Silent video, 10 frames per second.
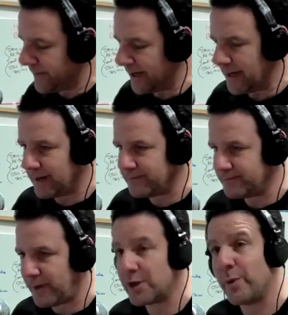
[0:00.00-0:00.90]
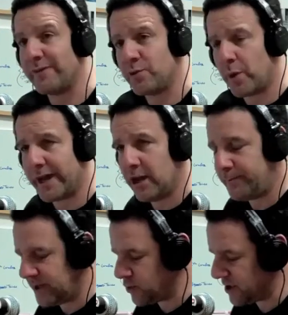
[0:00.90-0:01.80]
Uh, by the way, if you want to
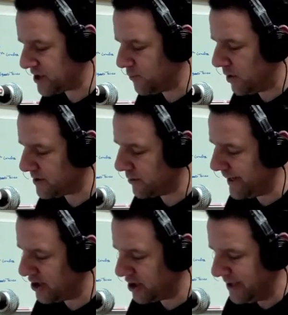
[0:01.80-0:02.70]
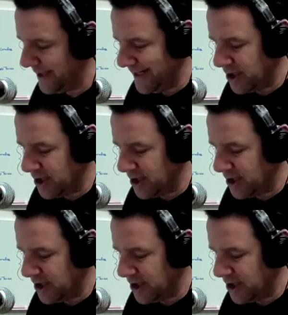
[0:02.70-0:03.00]
help us with a small donation,